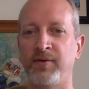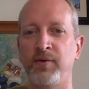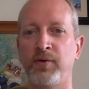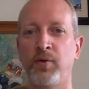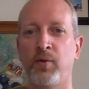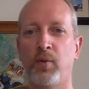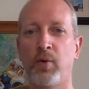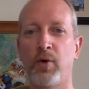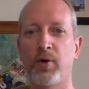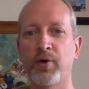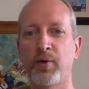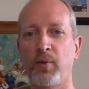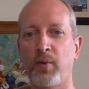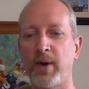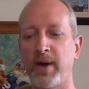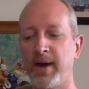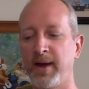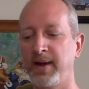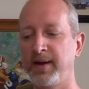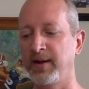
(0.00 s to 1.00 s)
You'll walk
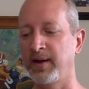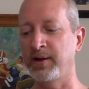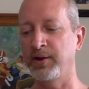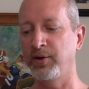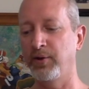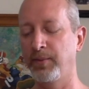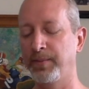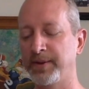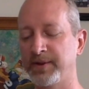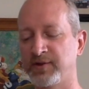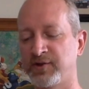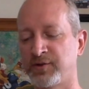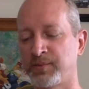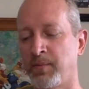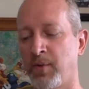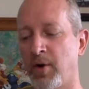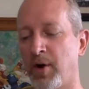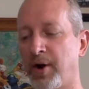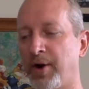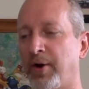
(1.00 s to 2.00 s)
away a little bit
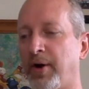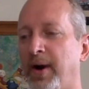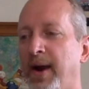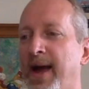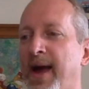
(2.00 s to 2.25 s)
smarter